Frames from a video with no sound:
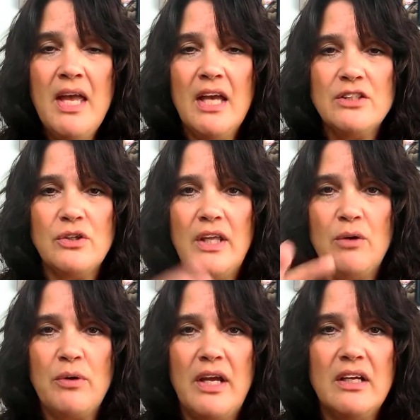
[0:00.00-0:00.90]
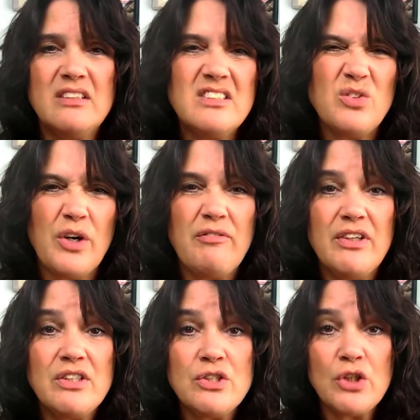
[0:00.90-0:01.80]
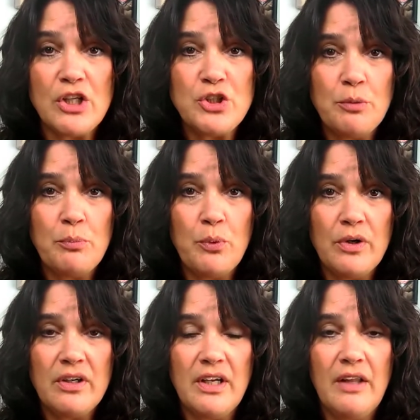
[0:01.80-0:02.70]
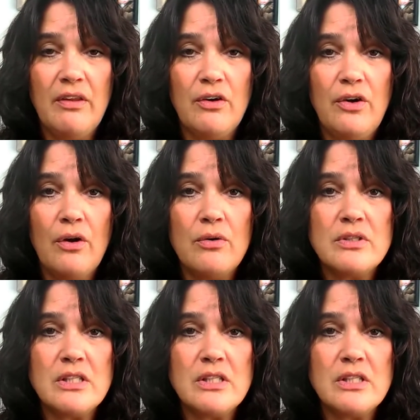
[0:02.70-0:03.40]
And so they create sort of a discussion board in their notes.